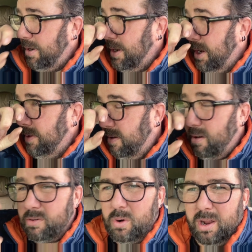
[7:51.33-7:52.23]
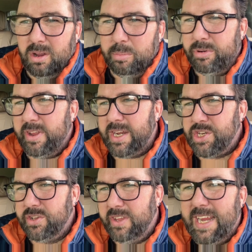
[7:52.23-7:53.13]
There are quite a lot of
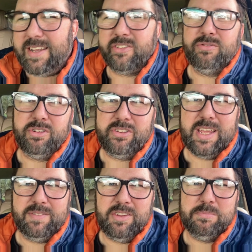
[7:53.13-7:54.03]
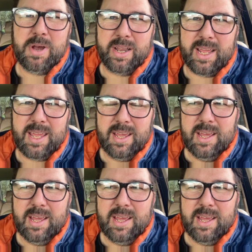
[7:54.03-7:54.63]
protections. He doesn't receive his money.